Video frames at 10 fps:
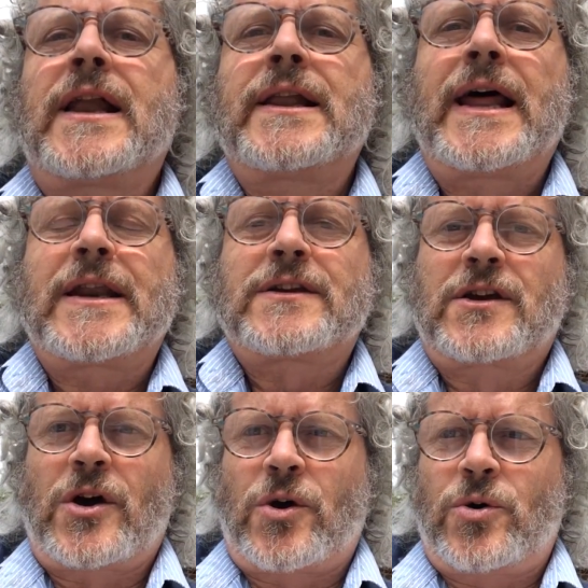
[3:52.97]
let
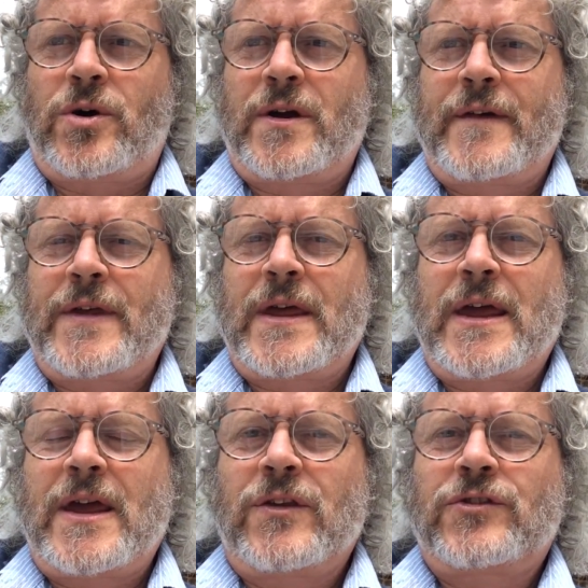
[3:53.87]
go
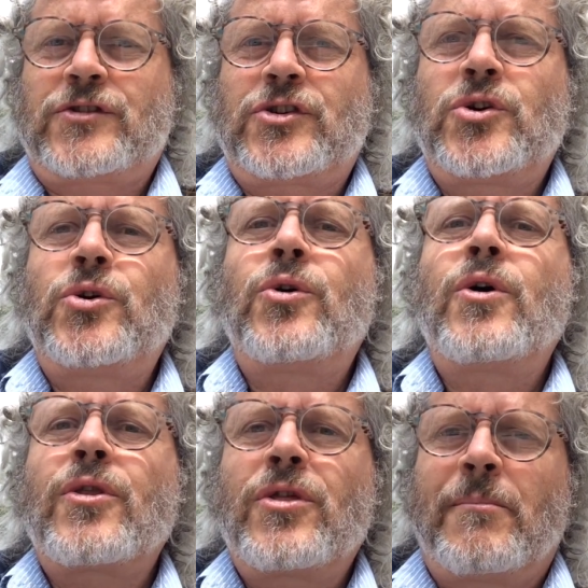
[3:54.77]

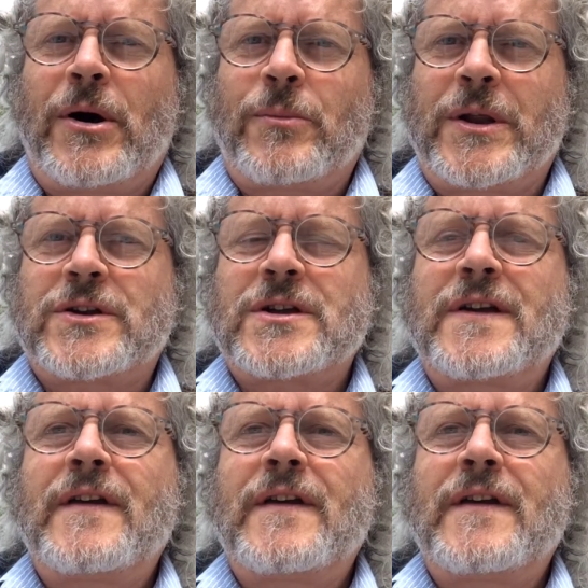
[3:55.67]
to the moment,